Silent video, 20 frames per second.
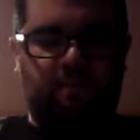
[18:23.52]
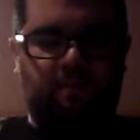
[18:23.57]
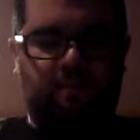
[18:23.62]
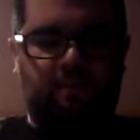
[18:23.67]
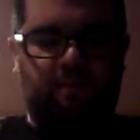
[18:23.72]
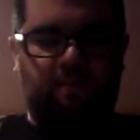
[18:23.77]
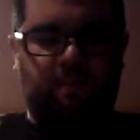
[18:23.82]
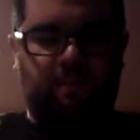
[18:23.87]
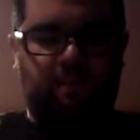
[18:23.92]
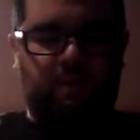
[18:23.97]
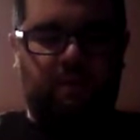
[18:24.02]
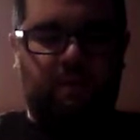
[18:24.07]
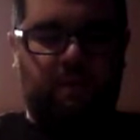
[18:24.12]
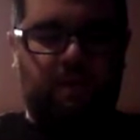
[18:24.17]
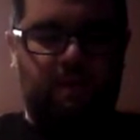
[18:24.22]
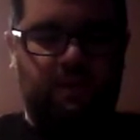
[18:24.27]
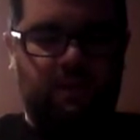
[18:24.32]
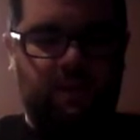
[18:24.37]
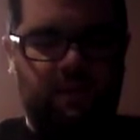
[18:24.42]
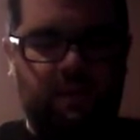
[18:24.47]

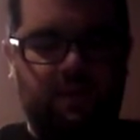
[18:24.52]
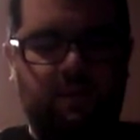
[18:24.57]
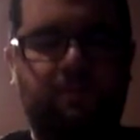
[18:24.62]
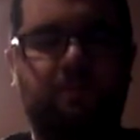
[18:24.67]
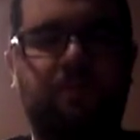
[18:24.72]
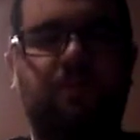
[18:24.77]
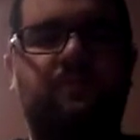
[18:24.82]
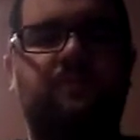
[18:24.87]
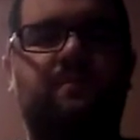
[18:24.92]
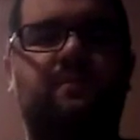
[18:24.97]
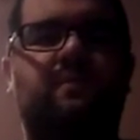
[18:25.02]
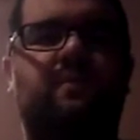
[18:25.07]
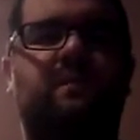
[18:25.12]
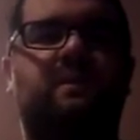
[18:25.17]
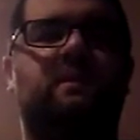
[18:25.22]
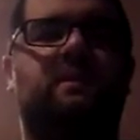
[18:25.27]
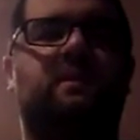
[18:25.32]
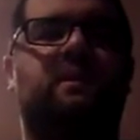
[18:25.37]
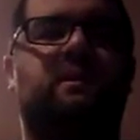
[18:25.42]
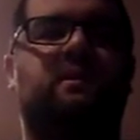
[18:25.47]

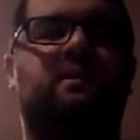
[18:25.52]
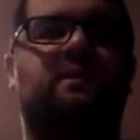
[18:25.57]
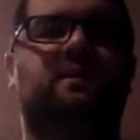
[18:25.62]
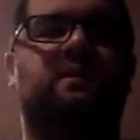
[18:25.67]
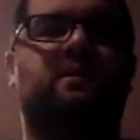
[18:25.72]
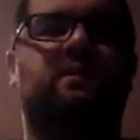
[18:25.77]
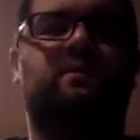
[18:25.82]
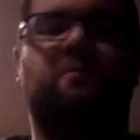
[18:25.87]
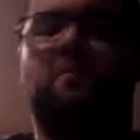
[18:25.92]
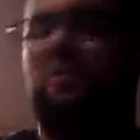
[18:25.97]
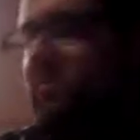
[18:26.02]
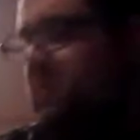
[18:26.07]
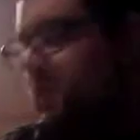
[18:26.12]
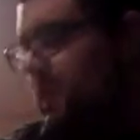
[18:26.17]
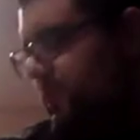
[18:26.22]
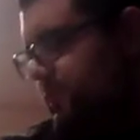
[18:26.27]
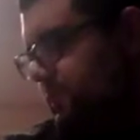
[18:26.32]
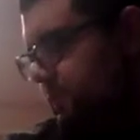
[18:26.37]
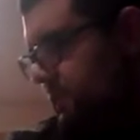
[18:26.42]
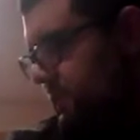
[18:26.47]
been on this more
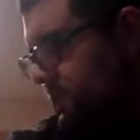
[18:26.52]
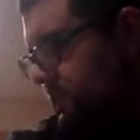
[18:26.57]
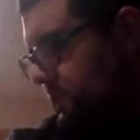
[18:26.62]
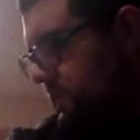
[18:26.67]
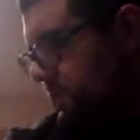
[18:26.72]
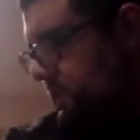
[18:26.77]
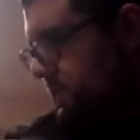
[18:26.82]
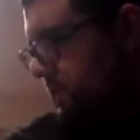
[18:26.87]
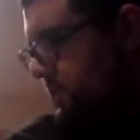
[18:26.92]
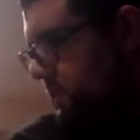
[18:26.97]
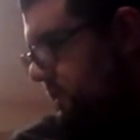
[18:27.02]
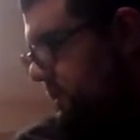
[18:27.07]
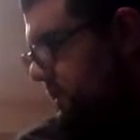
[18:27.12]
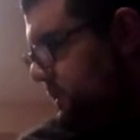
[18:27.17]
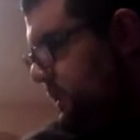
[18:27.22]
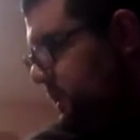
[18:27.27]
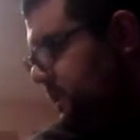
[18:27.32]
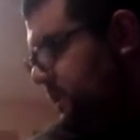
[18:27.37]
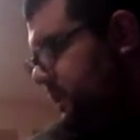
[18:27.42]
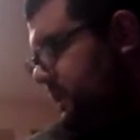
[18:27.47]
often, and I
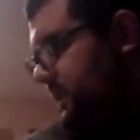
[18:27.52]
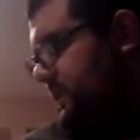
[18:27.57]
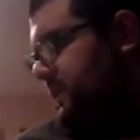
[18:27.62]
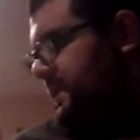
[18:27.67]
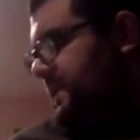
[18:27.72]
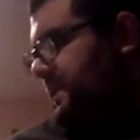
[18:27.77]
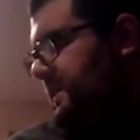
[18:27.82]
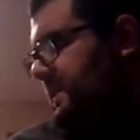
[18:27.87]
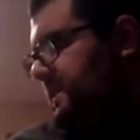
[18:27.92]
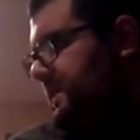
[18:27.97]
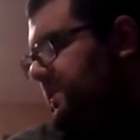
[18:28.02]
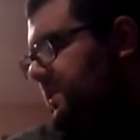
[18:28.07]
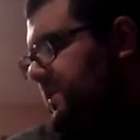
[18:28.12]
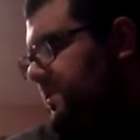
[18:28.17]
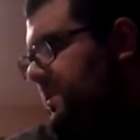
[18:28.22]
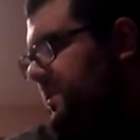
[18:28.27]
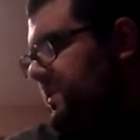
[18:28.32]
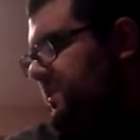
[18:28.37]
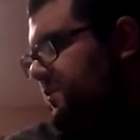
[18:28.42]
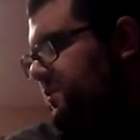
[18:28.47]
already
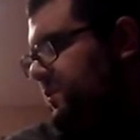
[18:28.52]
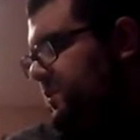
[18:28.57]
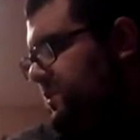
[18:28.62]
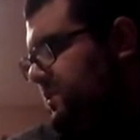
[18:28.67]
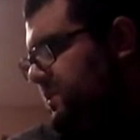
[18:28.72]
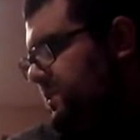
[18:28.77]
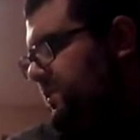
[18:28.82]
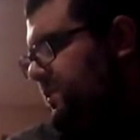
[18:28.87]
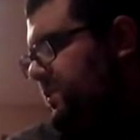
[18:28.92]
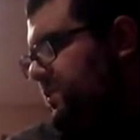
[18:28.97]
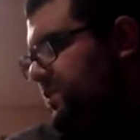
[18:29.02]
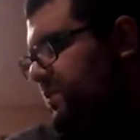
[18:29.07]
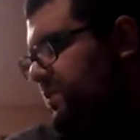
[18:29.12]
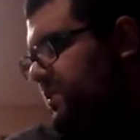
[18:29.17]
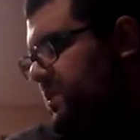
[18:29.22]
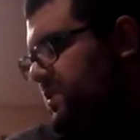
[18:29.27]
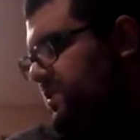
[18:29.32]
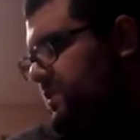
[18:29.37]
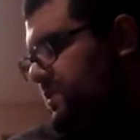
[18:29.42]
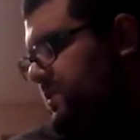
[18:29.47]
beat the first level for
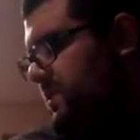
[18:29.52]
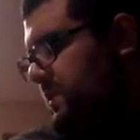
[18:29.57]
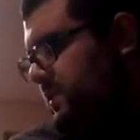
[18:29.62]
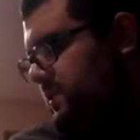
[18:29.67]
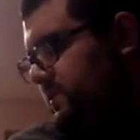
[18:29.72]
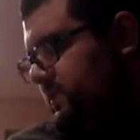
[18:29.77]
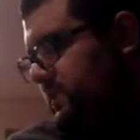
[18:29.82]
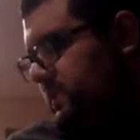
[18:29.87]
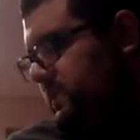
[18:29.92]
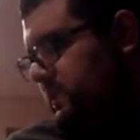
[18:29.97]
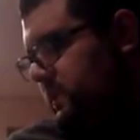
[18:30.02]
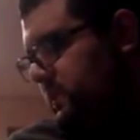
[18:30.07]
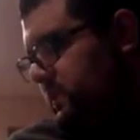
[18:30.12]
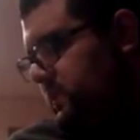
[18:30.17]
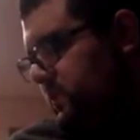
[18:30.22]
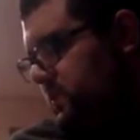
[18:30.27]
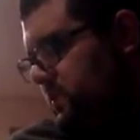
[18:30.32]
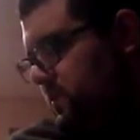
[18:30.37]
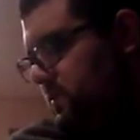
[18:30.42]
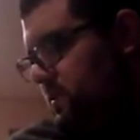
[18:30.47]
Rogue Squadron
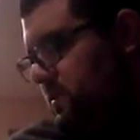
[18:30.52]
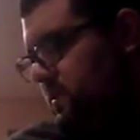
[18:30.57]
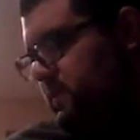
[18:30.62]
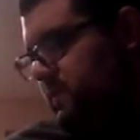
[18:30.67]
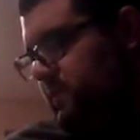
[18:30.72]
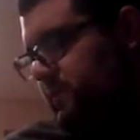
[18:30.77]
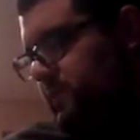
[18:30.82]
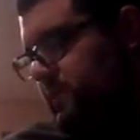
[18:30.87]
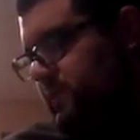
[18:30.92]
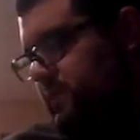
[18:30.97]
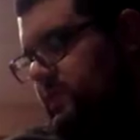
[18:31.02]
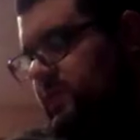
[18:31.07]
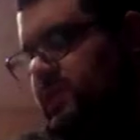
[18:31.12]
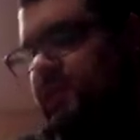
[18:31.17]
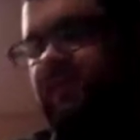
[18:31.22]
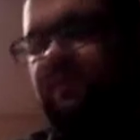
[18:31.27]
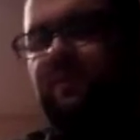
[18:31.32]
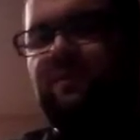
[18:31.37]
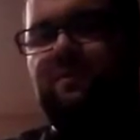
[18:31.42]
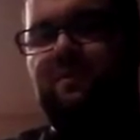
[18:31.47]
2, first
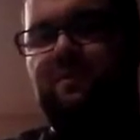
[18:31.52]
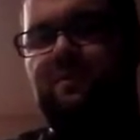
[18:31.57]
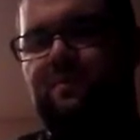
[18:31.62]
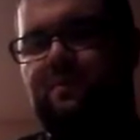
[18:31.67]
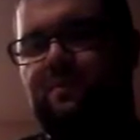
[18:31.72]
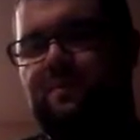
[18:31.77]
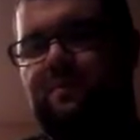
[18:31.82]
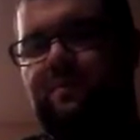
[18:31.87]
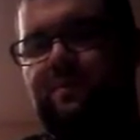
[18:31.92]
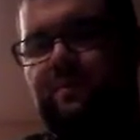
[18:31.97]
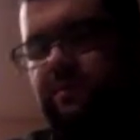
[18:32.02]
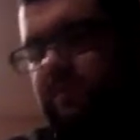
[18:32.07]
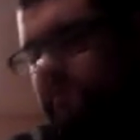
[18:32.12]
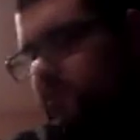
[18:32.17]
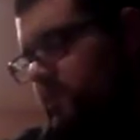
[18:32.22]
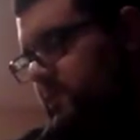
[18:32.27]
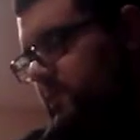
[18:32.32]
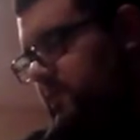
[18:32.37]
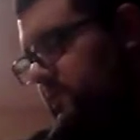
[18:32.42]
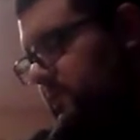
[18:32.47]
level for First
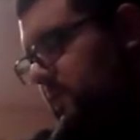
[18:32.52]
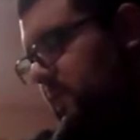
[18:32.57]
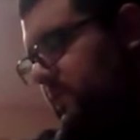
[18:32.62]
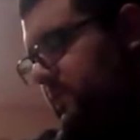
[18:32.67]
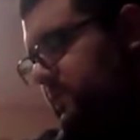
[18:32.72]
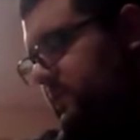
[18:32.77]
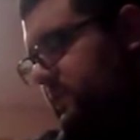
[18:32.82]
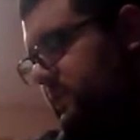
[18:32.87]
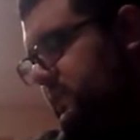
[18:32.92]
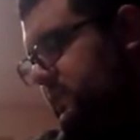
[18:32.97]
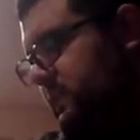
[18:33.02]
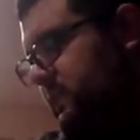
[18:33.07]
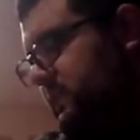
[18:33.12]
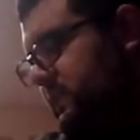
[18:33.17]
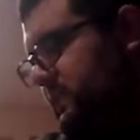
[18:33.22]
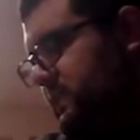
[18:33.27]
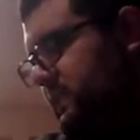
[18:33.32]
Rogue Squadron.